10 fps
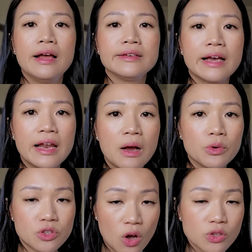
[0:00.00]
And then I
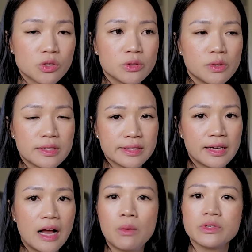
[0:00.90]
was also
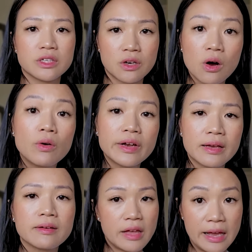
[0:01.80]
noticing I wasn't
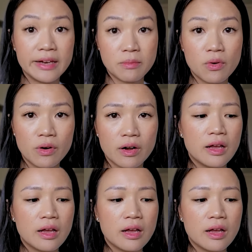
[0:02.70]
coning anymore.